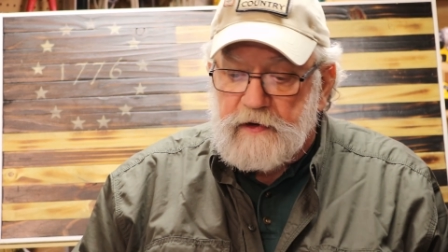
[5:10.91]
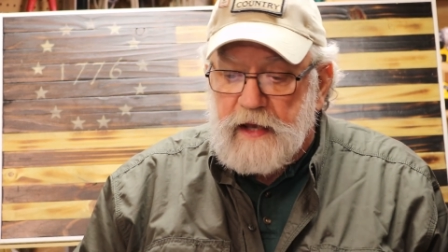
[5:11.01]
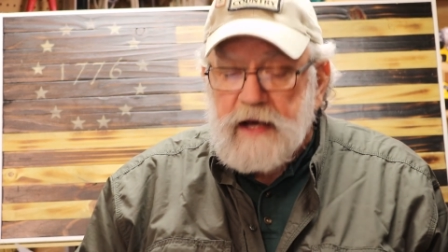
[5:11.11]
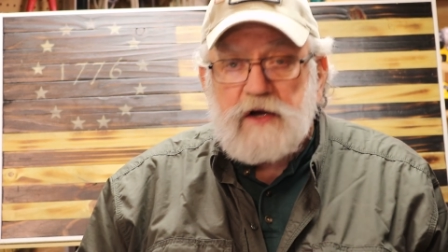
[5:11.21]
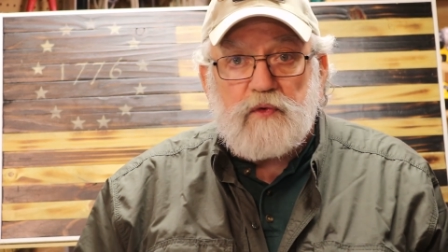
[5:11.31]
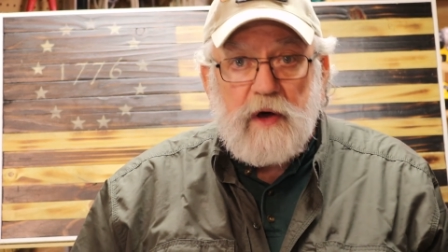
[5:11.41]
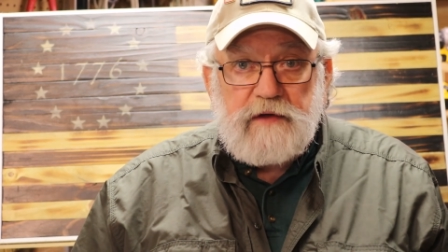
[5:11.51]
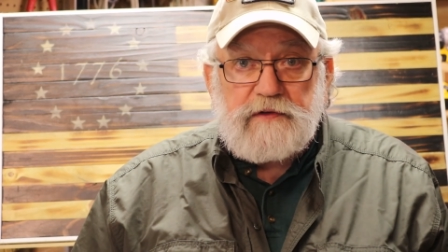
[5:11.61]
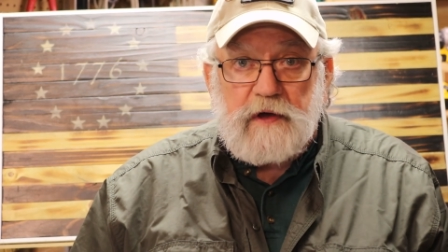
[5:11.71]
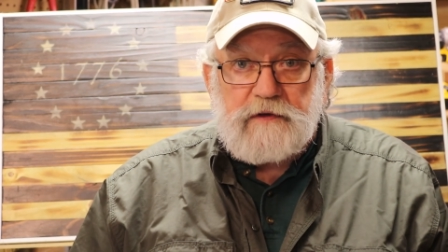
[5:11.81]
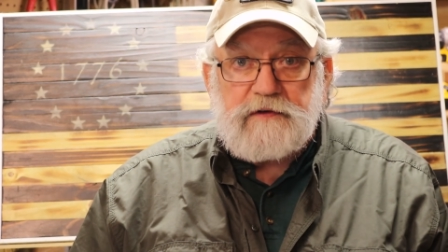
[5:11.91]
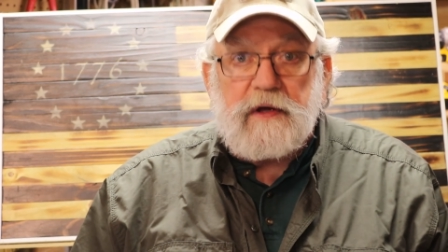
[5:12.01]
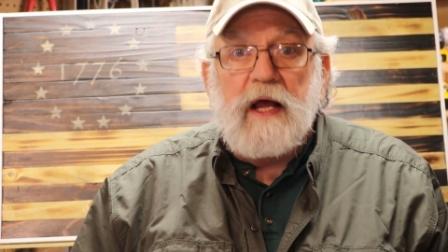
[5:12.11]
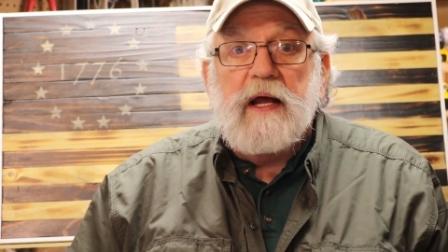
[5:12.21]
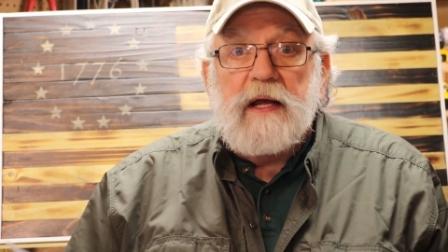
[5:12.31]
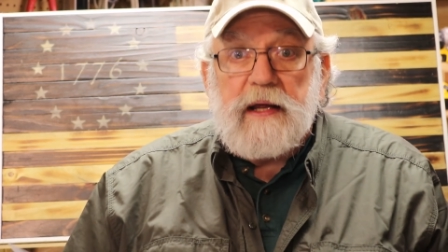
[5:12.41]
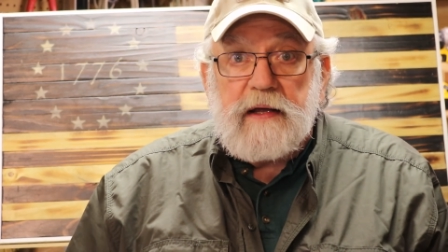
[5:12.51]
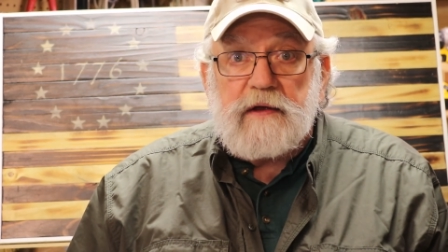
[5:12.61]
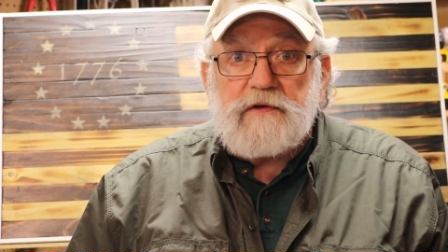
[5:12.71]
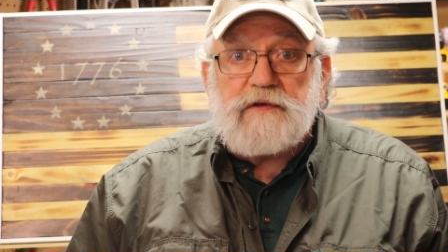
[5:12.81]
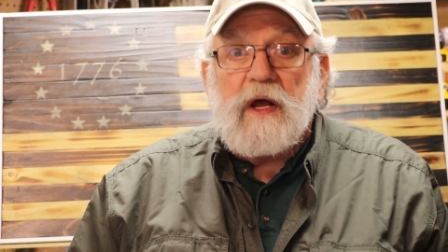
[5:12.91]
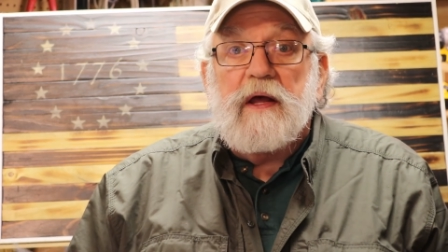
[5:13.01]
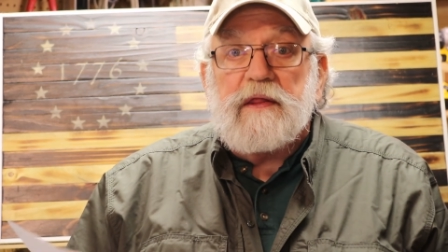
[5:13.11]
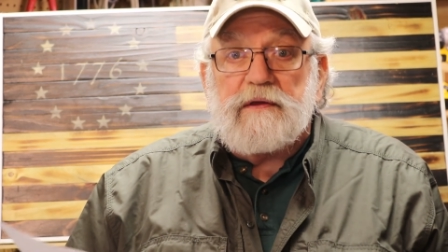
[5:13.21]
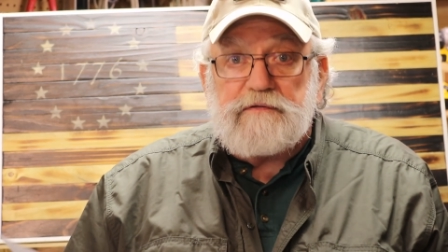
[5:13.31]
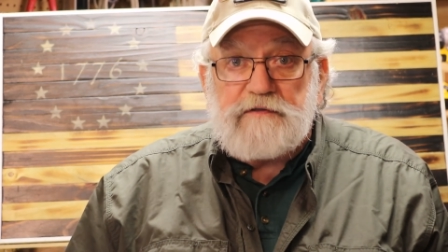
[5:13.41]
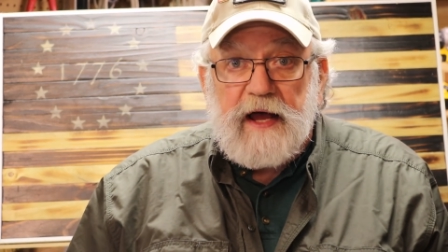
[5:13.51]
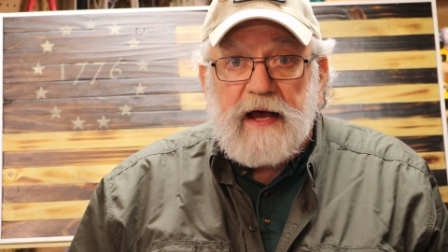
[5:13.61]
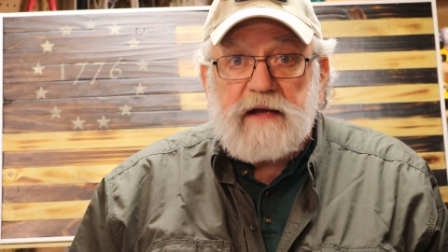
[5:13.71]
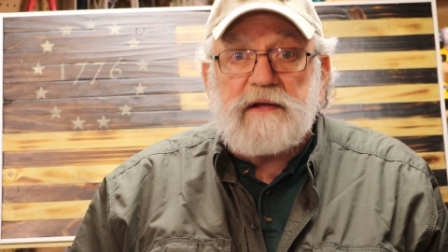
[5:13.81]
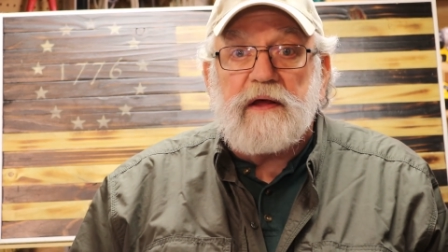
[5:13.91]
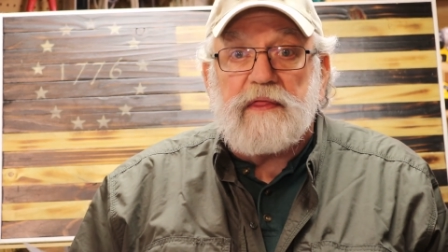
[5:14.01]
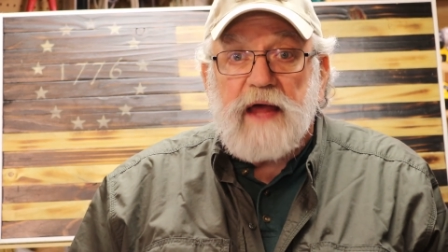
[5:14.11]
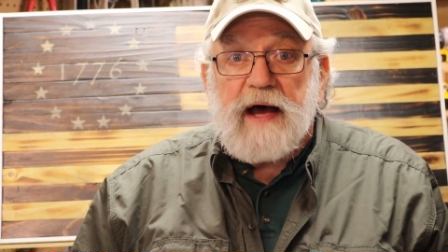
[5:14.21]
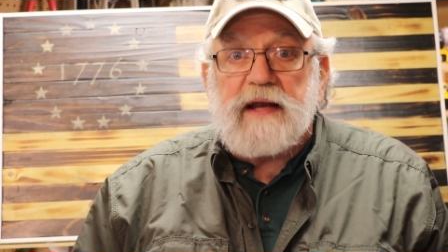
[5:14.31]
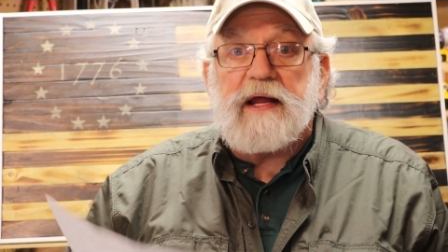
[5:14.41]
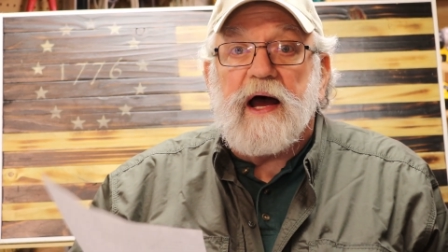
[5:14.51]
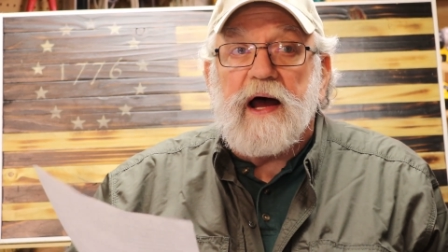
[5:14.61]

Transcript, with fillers: And that crisis is the fact that